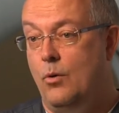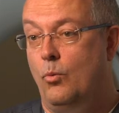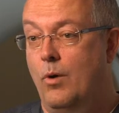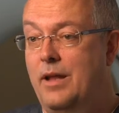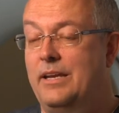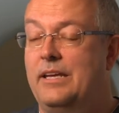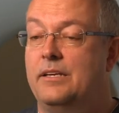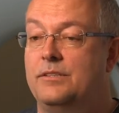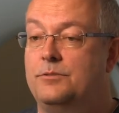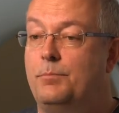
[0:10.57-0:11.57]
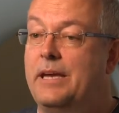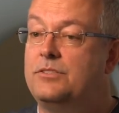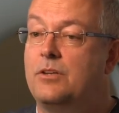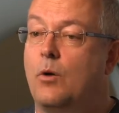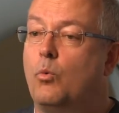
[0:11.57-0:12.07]
One is
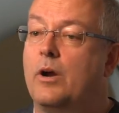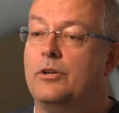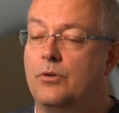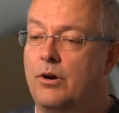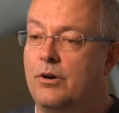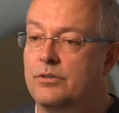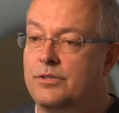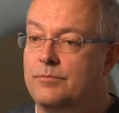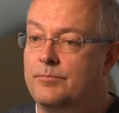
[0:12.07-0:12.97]
based on where you hurt.